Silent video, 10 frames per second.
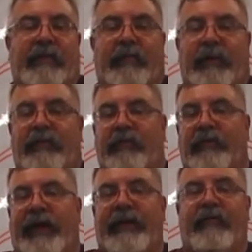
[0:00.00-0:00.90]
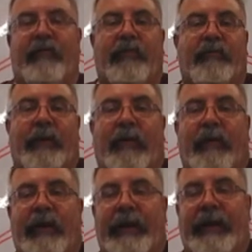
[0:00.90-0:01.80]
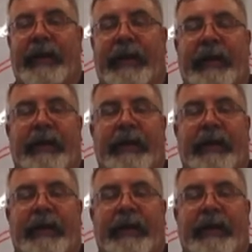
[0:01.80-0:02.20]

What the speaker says: compressors, 5 horsepower head.